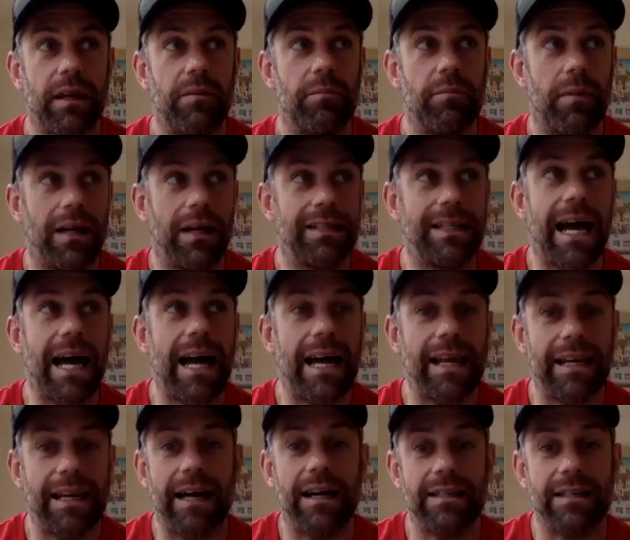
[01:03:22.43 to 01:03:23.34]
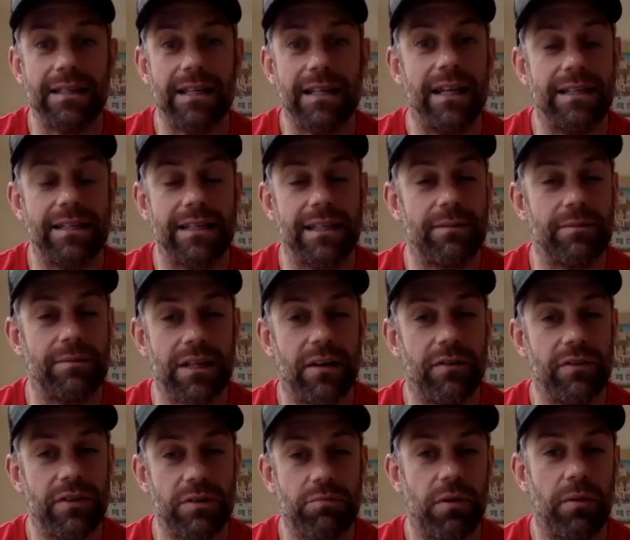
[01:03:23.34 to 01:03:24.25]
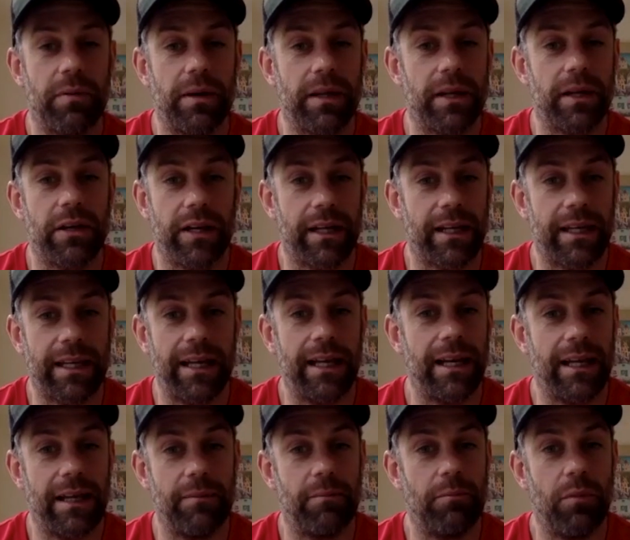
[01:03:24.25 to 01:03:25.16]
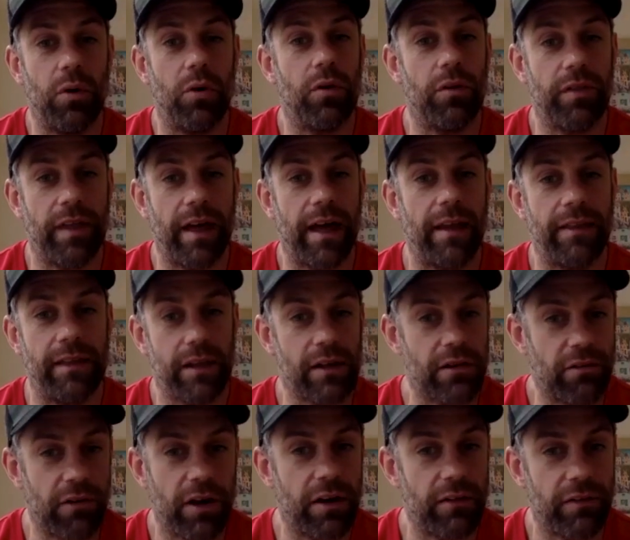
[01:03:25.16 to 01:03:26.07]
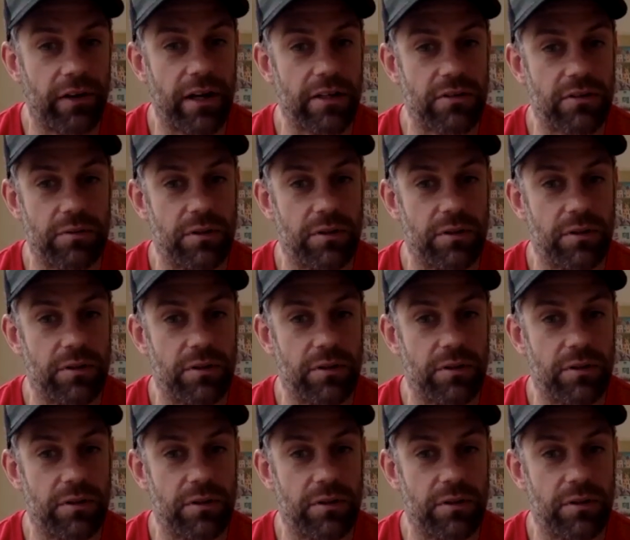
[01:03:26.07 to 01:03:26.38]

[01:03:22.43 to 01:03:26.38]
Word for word: my dad isolating himself is probably going to kill him more than the coronavirus